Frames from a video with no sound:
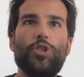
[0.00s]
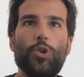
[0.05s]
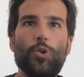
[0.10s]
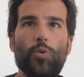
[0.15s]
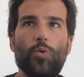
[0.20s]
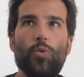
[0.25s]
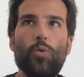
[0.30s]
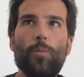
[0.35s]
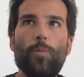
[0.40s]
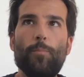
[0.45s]

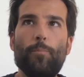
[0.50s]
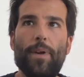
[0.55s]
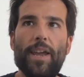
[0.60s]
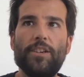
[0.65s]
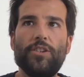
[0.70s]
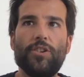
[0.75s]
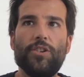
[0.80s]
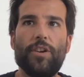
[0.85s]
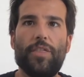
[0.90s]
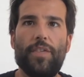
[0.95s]
two
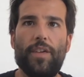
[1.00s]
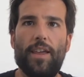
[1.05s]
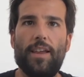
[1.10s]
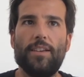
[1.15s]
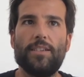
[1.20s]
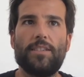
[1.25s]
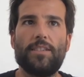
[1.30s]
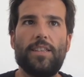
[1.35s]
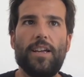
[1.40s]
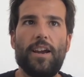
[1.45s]
major
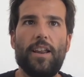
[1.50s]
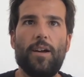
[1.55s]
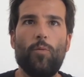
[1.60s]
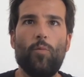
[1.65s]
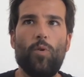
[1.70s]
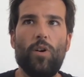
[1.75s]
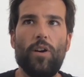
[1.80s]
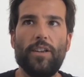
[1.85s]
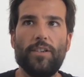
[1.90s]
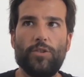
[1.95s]
things that I
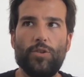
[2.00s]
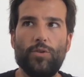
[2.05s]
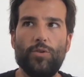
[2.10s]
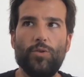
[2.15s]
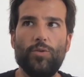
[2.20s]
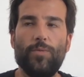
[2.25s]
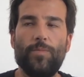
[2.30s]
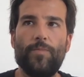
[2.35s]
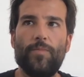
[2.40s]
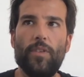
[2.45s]
wanted to
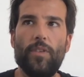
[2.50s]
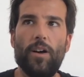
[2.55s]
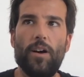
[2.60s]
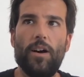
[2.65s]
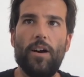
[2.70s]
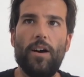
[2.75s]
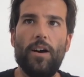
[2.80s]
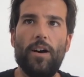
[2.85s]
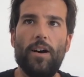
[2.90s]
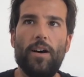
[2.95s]
do
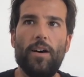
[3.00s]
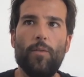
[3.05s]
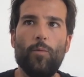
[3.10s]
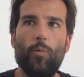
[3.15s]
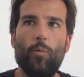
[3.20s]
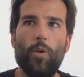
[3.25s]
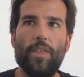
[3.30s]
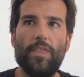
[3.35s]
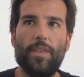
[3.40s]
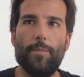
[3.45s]

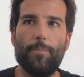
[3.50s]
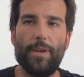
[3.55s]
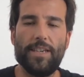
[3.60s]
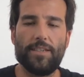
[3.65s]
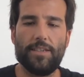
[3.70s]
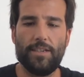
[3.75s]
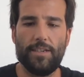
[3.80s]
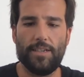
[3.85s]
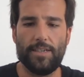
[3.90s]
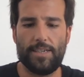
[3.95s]
with the
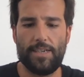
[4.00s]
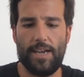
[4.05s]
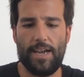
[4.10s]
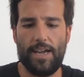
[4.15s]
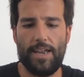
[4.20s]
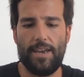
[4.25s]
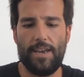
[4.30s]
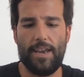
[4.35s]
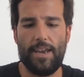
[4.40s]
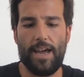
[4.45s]
business,
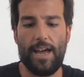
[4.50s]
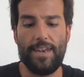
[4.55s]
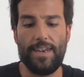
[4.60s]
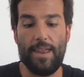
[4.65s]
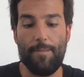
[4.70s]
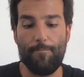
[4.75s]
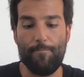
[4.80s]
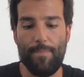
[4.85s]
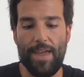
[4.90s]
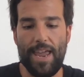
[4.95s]
and
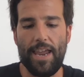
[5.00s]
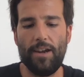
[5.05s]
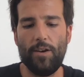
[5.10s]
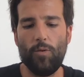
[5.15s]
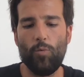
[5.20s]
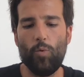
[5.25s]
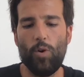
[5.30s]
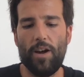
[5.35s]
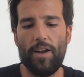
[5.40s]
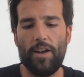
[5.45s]
the
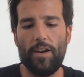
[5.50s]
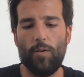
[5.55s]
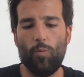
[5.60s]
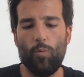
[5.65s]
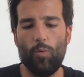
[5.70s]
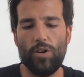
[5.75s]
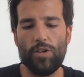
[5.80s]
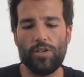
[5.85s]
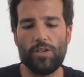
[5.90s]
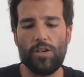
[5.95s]
main one
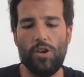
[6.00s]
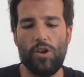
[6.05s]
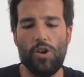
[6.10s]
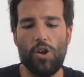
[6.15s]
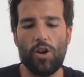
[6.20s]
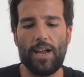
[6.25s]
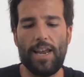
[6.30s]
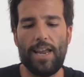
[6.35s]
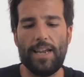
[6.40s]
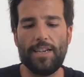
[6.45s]
was
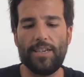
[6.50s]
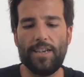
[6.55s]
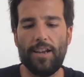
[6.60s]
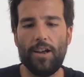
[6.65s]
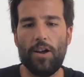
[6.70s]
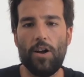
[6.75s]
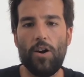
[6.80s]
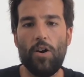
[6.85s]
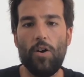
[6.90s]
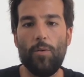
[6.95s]
localizing
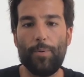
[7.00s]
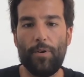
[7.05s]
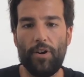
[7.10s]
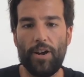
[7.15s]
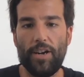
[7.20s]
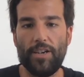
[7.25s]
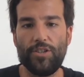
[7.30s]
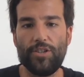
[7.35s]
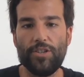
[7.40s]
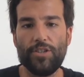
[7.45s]

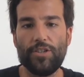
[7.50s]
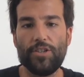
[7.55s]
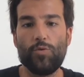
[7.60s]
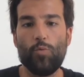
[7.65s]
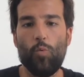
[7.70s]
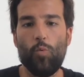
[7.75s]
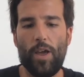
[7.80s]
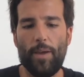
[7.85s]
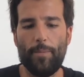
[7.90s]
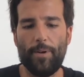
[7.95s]
operations
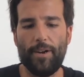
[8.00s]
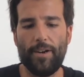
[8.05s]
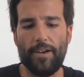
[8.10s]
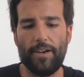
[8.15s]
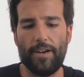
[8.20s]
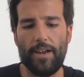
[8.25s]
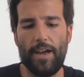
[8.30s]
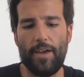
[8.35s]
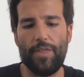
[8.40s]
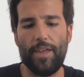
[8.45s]
way
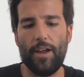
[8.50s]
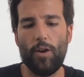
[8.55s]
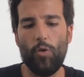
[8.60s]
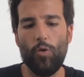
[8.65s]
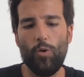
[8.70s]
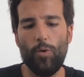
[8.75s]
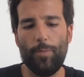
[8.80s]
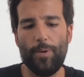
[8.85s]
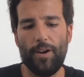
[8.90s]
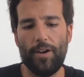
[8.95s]
better. I think
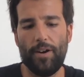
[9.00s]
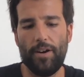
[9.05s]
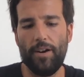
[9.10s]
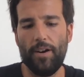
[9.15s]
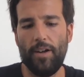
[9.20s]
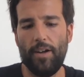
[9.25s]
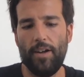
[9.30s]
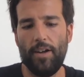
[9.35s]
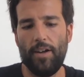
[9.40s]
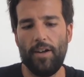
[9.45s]
Uber